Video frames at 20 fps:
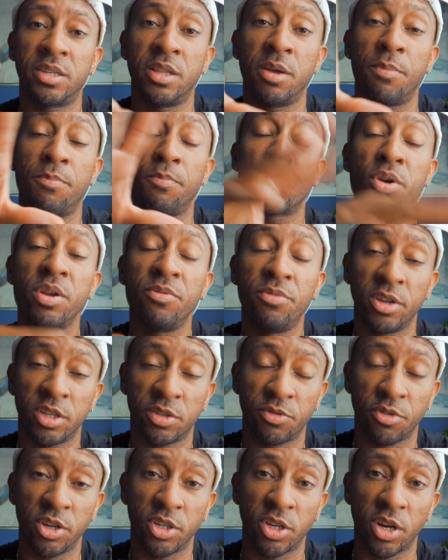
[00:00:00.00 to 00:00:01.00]
the
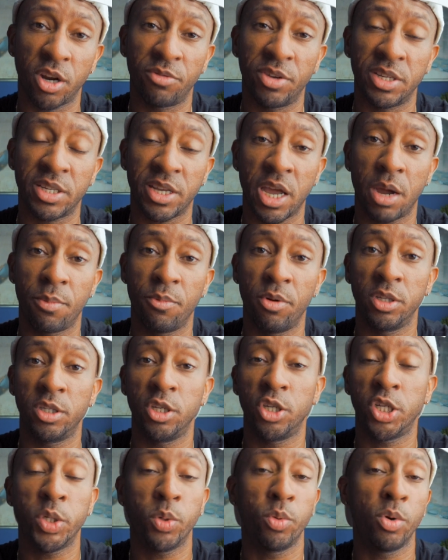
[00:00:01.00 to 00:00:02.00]
previous version of this camera
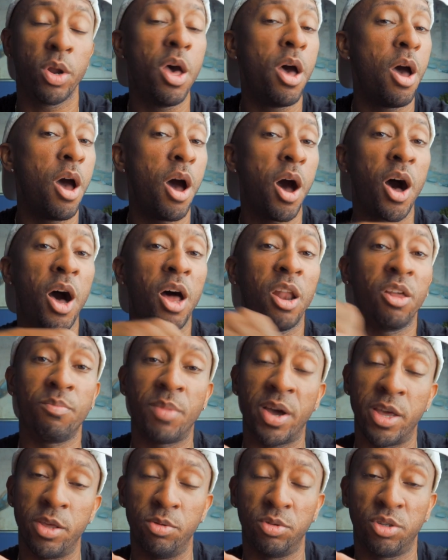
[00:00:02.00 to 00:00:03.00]
to shoot all of
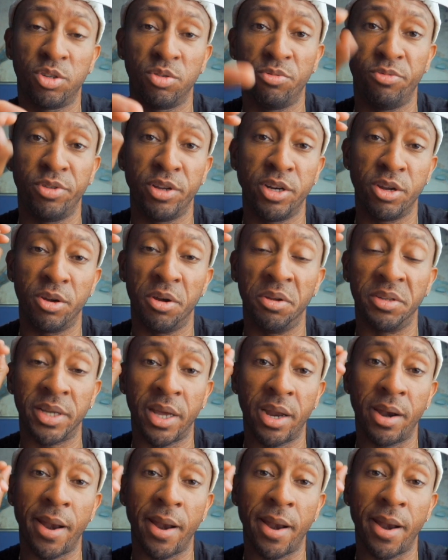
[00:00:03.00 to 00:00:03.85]
my YouTube videos.